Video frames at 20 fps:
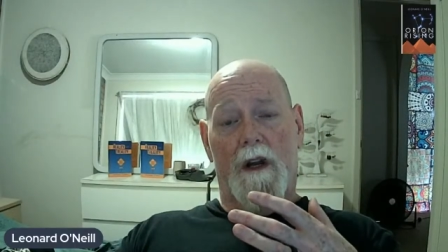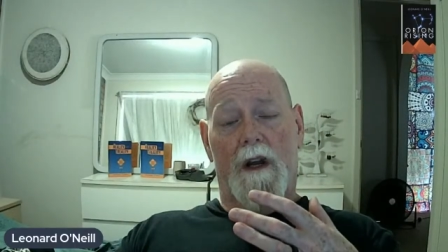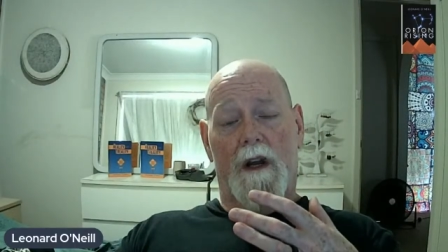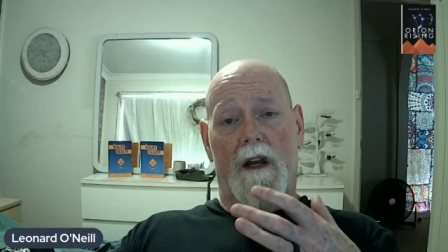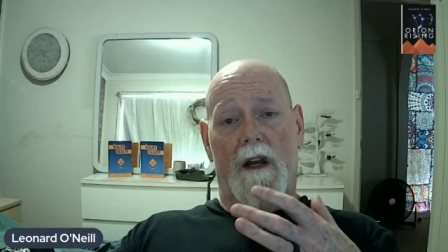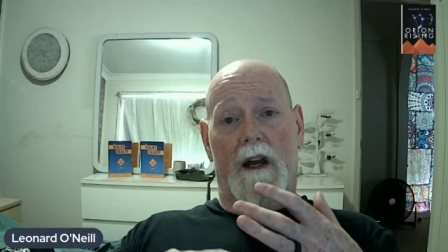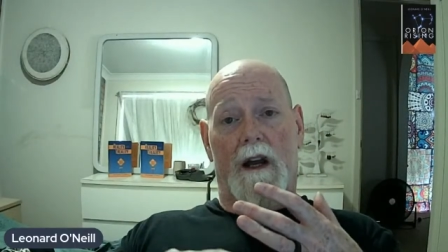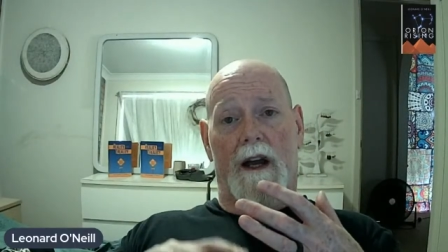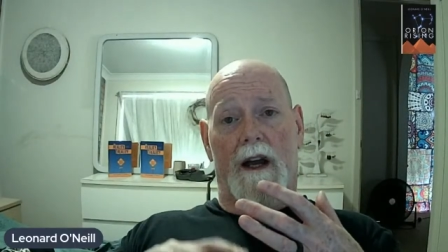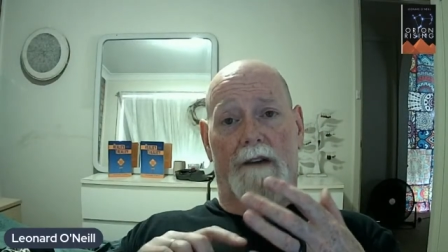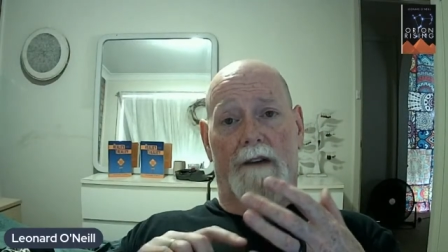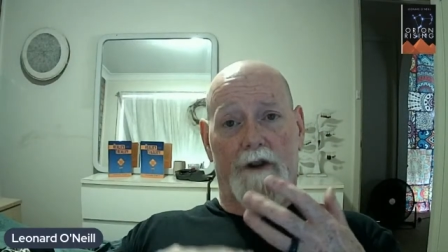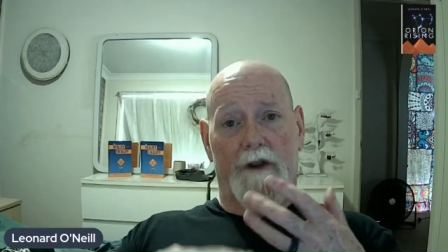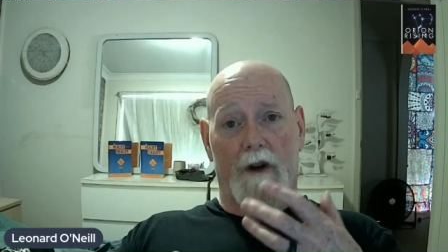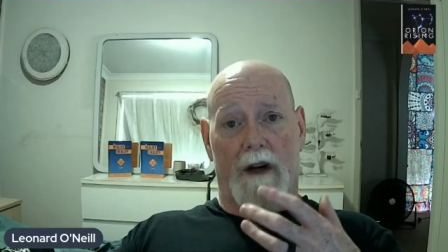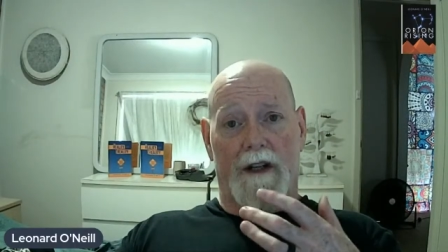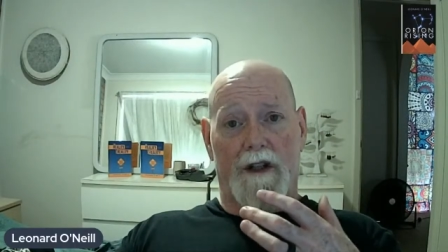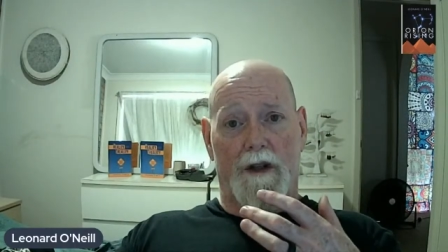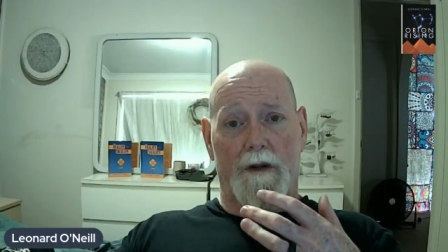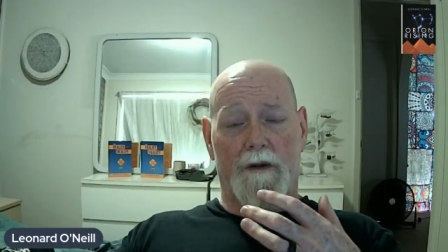If you're
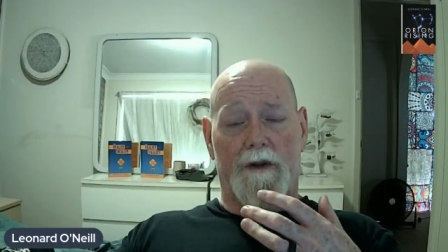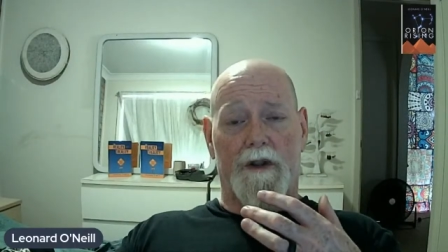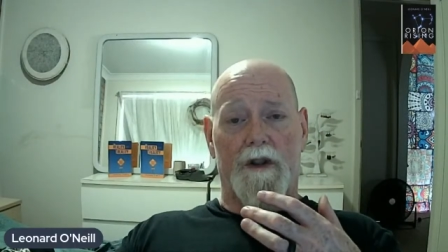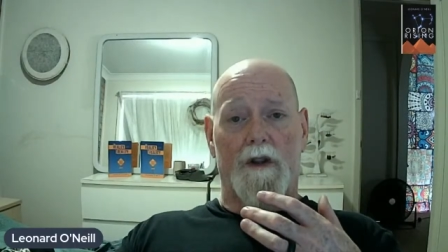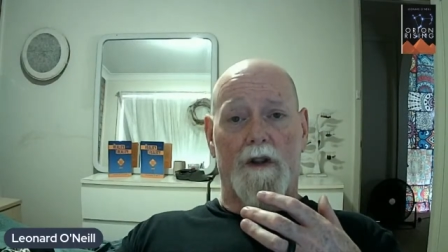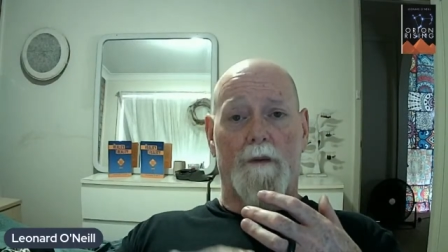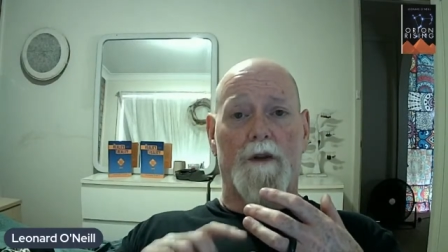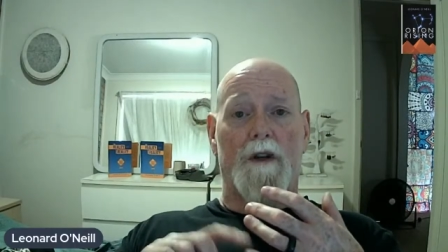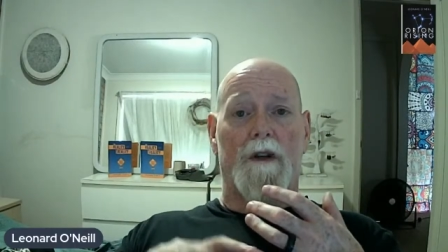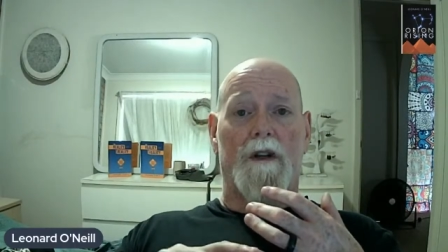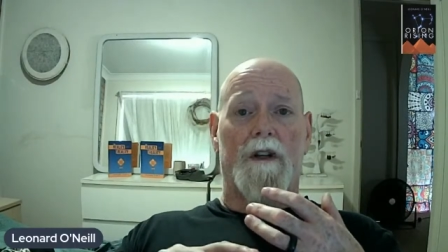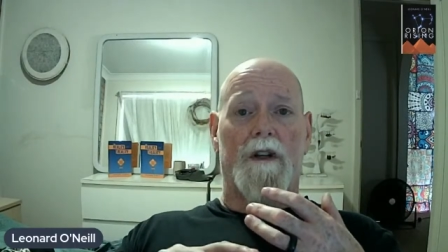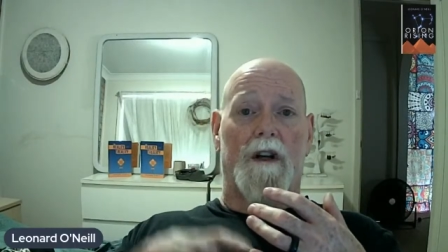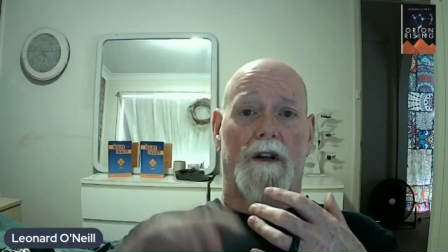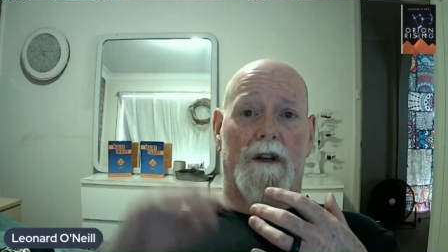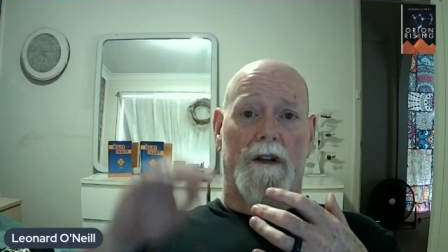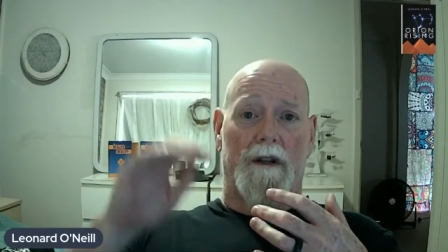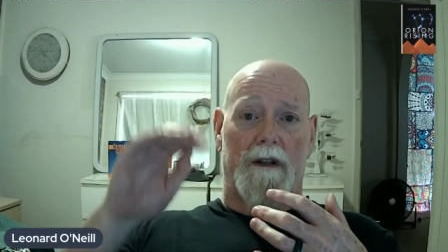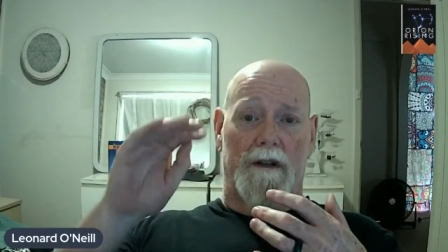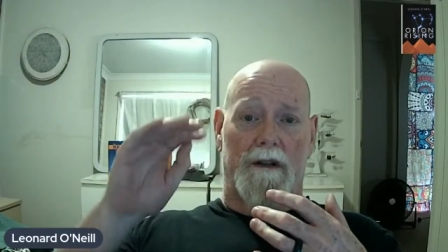on YouTube, you can go to
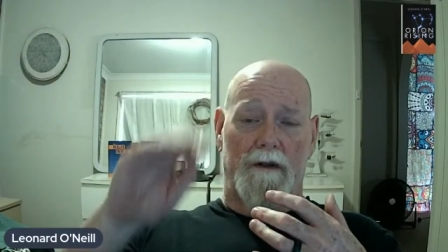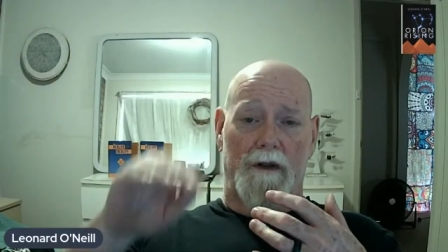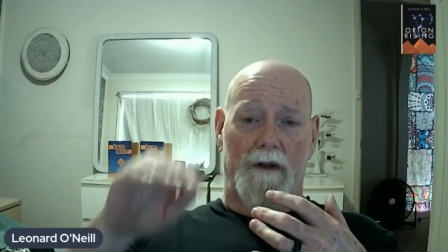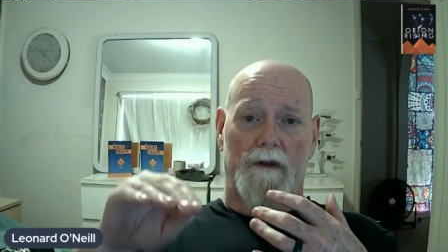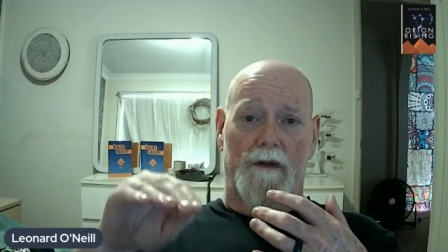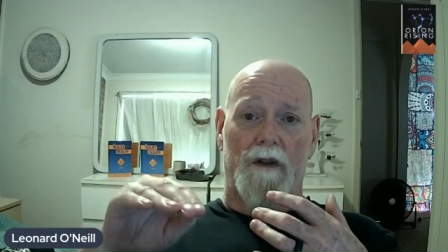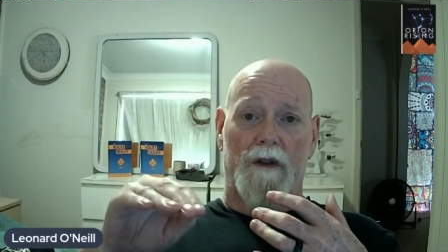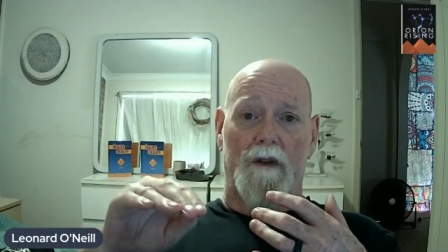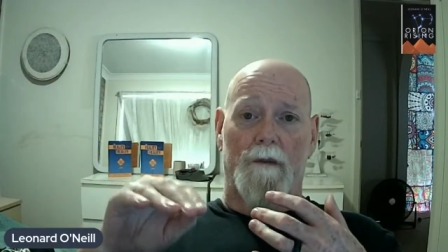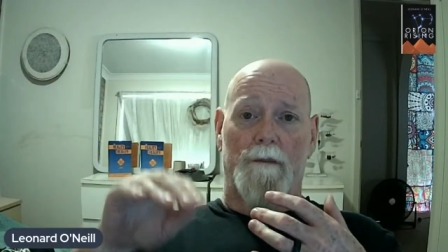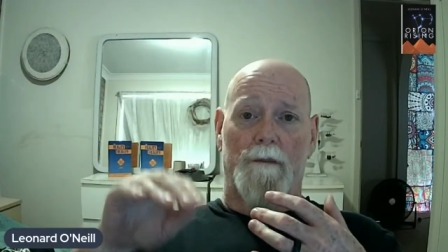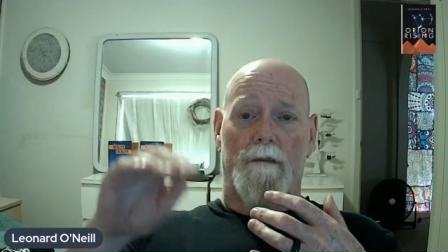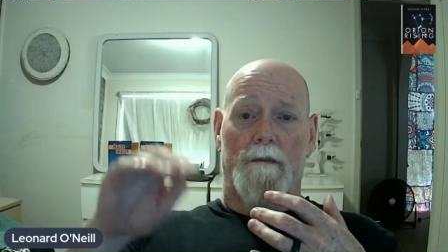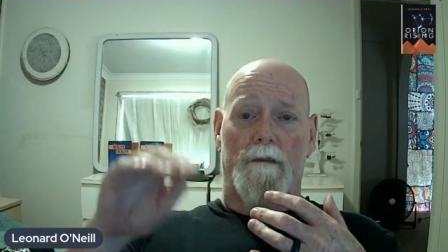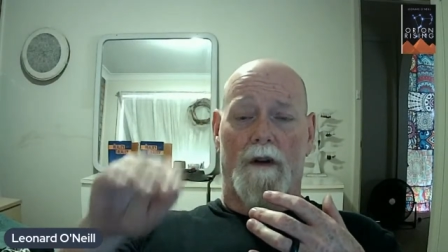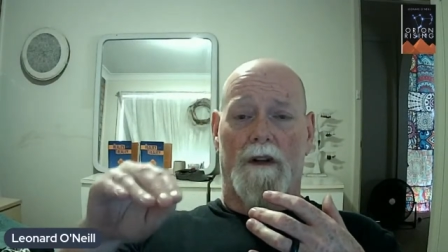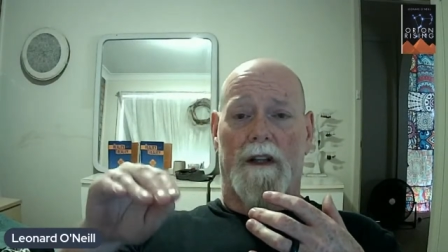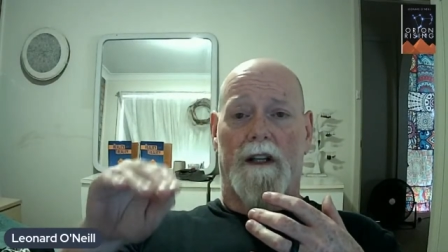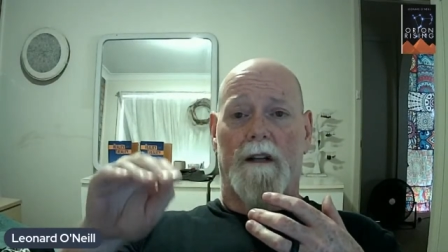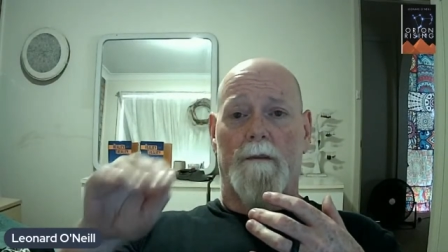the YouTube
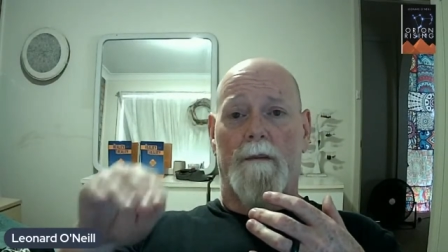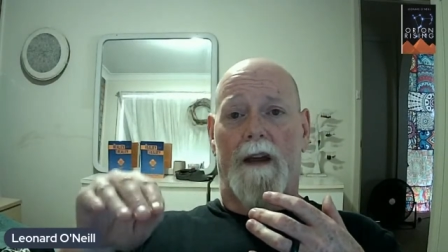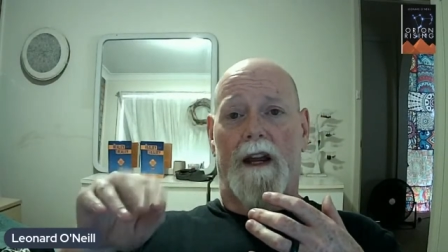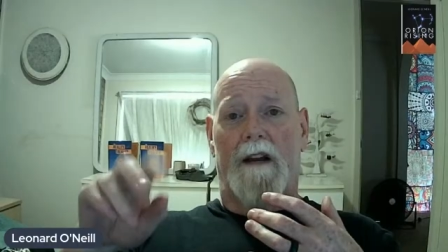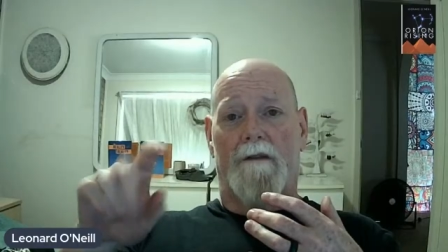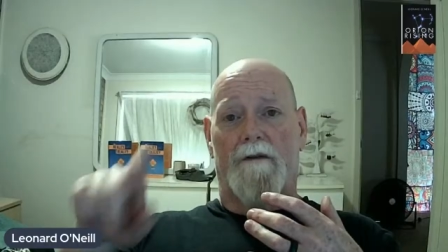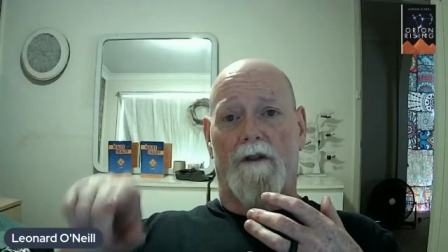Merlin and Maeve.